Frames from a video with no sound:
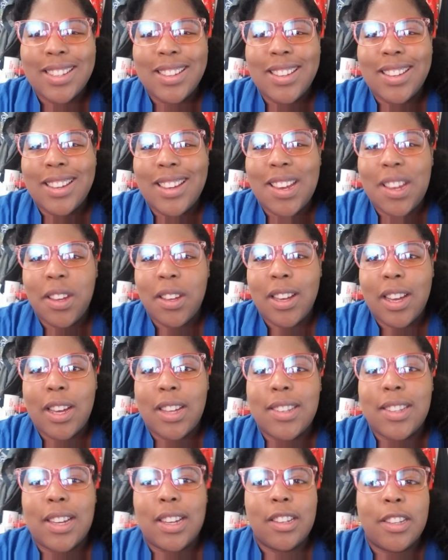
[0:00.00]
Hey you guys,
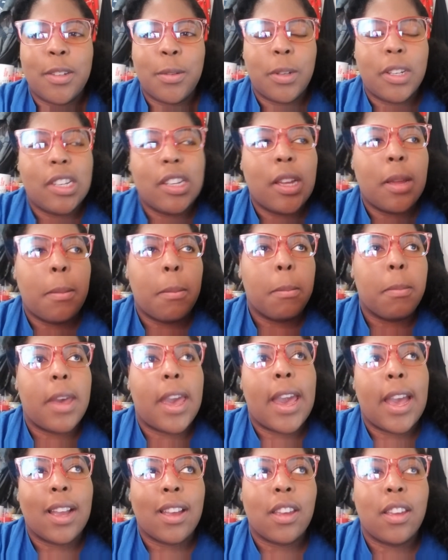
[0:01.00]
I just wanted to come
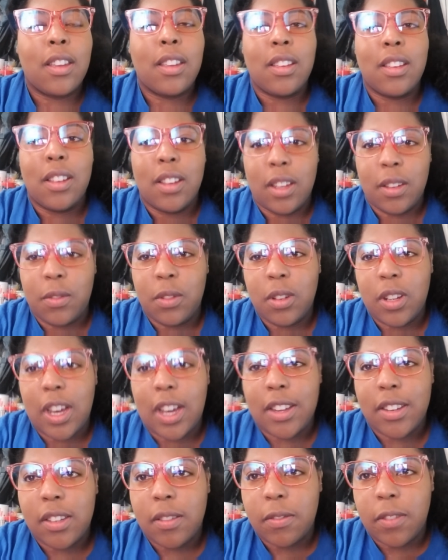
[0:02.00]
back and give you
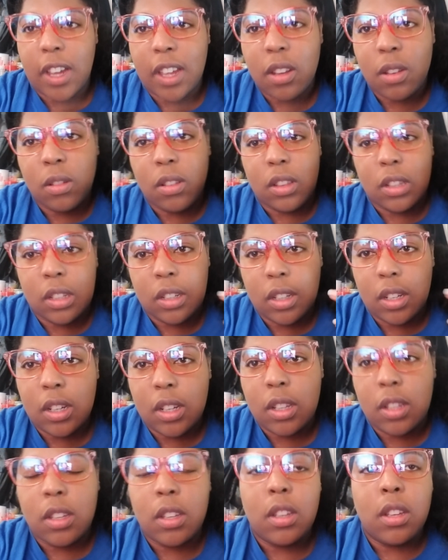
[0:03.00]
guys the final look
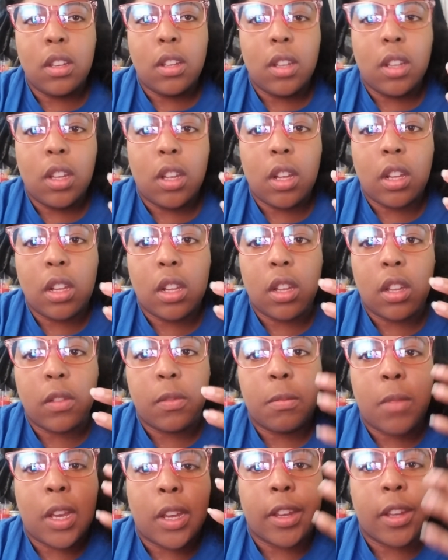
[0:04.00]
of
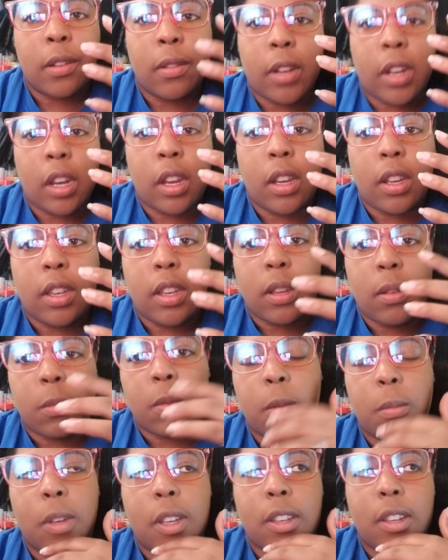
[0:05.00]
my get ready with
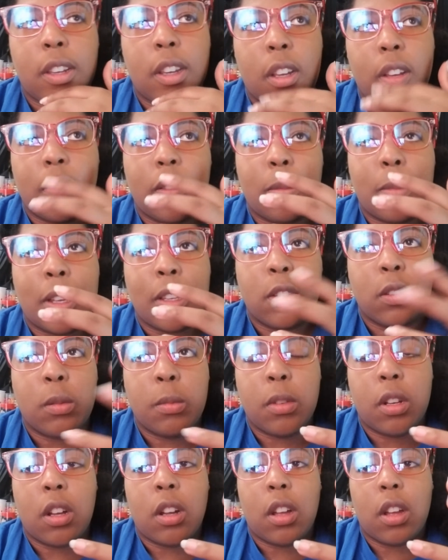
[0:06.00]
me today for my Zoom
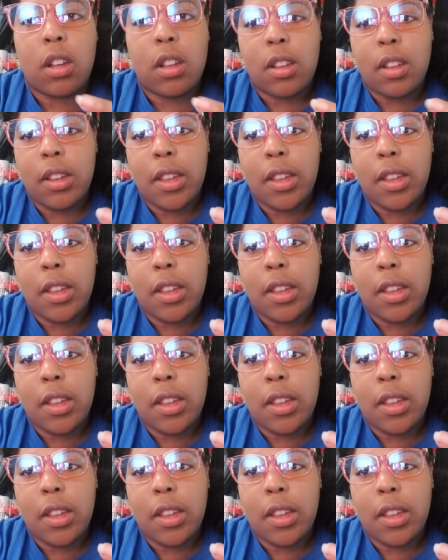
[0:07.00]
call.